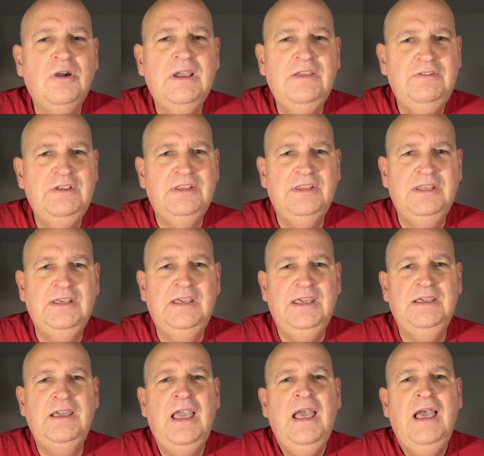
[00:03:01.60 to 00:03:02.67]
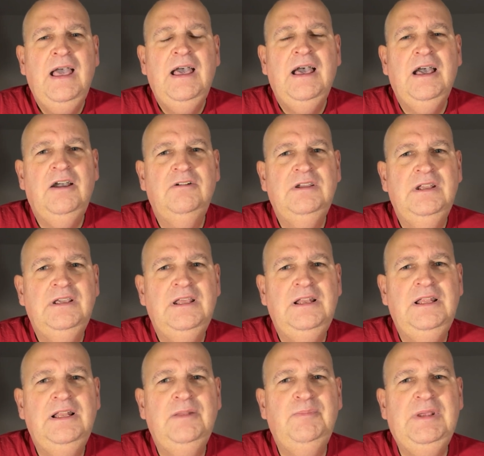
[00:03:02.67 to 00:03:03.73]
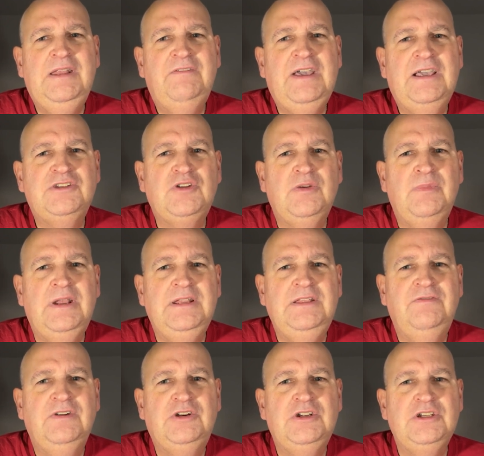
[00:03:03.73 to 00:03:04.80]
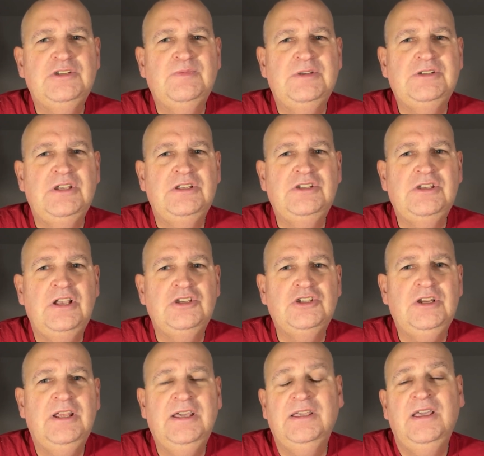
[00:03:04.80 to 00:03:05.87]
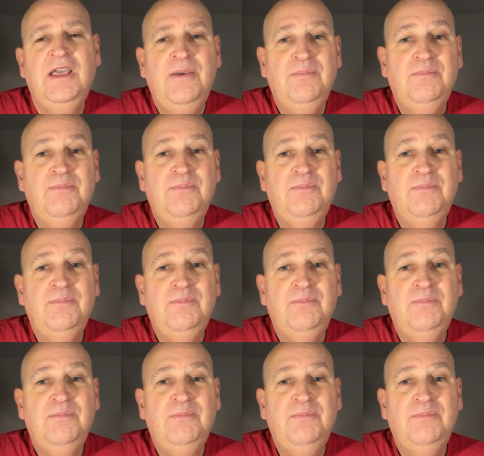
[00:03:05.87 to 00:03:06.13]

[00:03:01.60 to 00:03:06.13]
if you're thinking, how can I get a little bit of extra money for Christmas and such like,